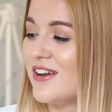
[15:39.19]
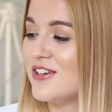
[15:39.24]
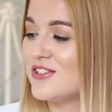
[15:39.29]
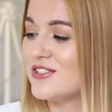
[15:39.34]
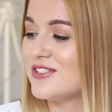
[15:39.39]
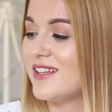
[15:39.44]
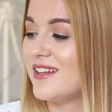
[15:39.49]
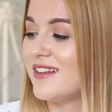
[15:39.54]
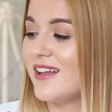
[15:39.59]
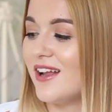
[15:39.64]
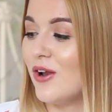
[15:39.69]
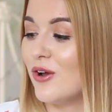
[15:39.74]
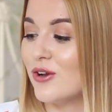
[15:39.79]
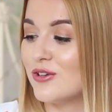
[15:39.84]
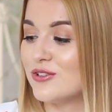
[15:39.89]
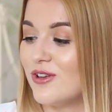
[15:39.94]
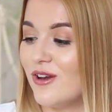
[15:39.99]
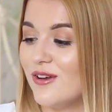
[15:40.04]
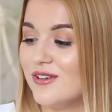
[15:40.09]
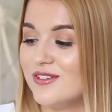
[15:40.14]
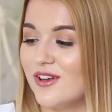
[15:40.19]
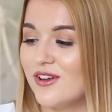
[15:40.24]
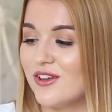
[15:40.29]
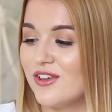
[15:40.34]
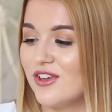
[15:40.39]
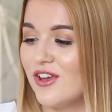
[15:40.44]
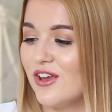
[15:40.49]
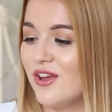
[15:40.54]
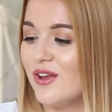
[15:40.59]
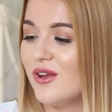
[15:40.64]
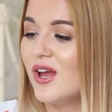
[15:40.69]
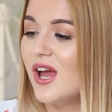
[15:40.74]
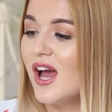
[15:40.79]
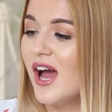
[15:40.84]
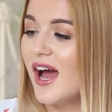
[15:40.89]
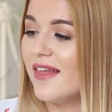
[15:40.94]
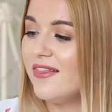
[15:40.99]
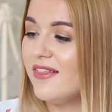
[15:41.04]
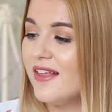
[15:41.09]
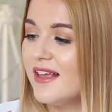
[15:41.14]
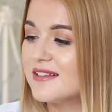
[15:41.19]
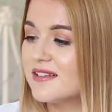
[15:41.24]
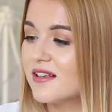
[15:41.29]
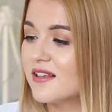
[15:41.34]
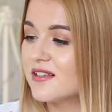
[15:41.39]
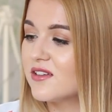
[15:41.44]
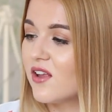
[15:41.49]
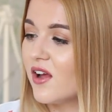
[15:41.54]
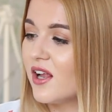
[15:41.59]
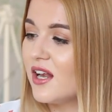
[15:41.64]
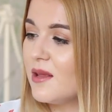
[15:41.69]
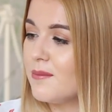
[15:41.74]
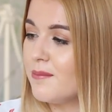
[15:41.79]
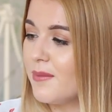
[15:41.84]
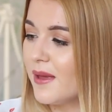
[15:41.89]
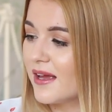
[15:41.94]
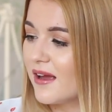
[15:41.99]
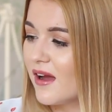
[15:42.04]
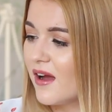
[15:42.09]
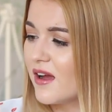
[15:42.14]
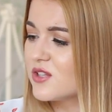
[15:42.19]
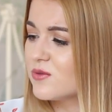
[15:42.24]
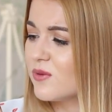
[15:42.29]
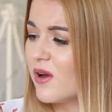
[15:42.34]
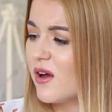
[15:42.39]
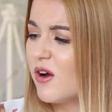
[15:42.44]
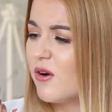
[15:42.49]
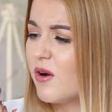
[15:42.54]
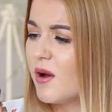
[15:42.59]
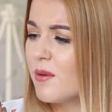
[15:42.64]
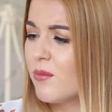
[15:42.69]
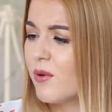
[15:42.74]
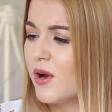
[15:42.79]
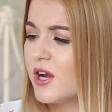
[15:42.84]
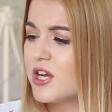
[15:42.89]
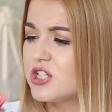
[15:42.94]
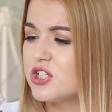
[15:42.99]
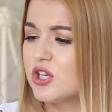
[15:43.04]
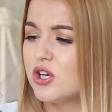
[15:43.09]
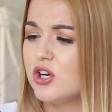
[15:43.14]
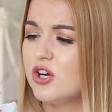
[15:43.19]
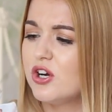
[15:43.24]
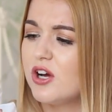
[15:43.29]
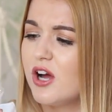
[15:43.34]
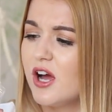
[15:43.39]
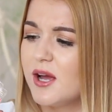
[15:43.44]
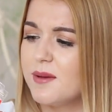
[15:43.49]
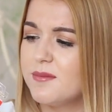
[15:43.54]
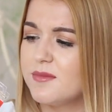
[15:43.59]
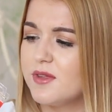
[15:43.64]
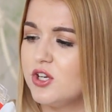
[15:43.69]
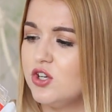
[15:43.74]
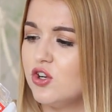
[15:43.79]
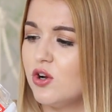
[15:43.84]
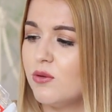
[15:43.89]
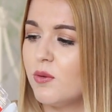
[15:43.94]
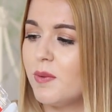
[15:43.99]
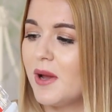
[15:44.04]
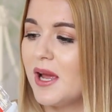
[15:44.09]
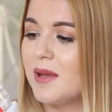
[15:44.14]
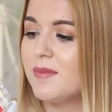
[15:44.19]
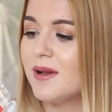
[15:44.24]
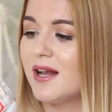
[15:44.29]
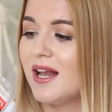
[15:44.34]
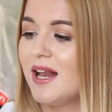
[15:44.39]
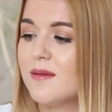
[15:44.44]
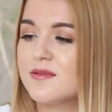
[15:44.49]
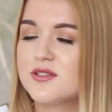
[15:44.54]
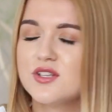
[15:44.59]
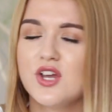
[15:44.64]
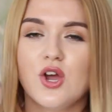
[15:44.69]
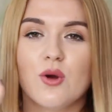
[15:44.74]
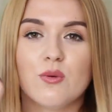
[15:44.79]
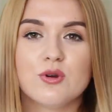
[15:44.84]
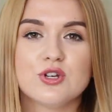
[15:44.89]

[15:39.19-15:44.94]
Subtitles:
I just think they look so cute, and these are slightly bigger as well, I'm pretty sure, than normal paper clips,